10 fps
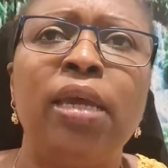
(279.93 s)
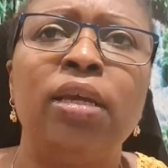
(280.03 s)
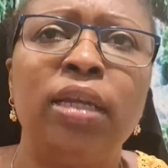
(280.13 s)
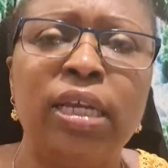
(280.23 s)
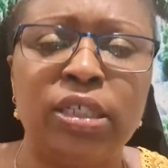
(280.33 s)

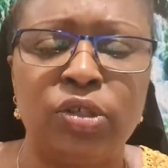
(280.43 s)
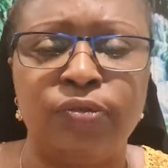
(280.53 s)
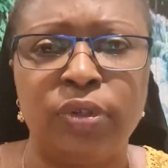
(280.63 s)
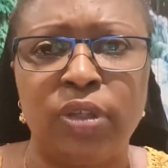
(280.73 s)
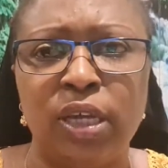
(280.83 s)
a list
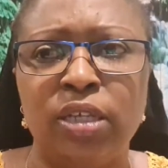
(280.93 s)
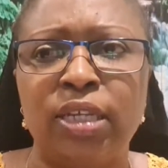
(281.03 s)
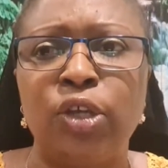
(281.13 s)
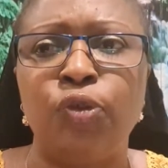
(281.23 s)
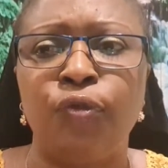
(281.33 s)
of the things
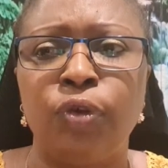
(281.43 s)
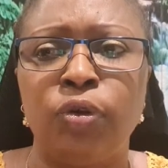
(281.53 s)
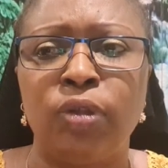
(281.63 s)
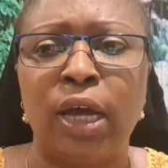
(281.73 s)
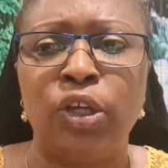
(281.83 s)
that you
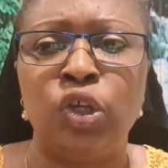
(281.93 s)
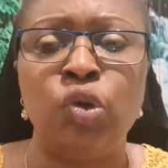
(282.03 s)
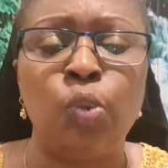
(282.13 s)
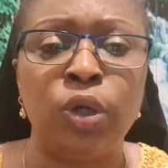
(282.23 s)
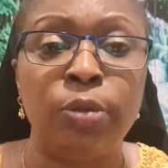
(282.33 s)
feel that
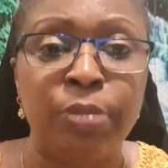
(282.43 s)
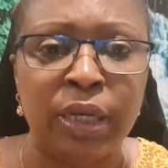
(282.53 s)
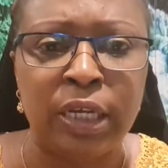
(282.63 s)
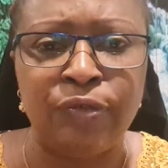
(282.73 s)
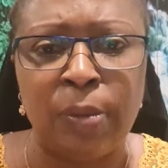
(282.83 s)
you want to
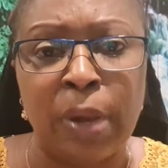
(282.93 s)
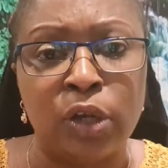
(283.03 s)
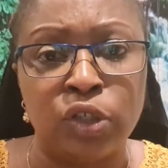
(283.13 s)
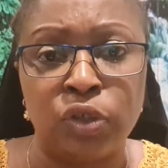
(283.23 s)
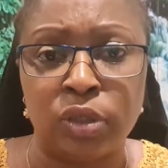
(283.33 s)
believe
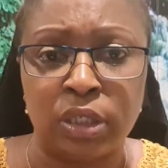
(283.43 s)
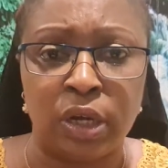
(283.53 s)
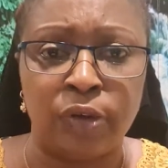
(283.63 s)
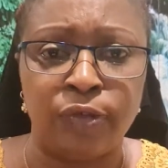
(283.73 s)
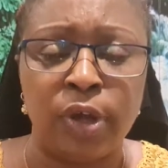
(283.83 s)
about
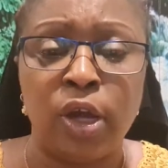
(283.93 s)
yourself.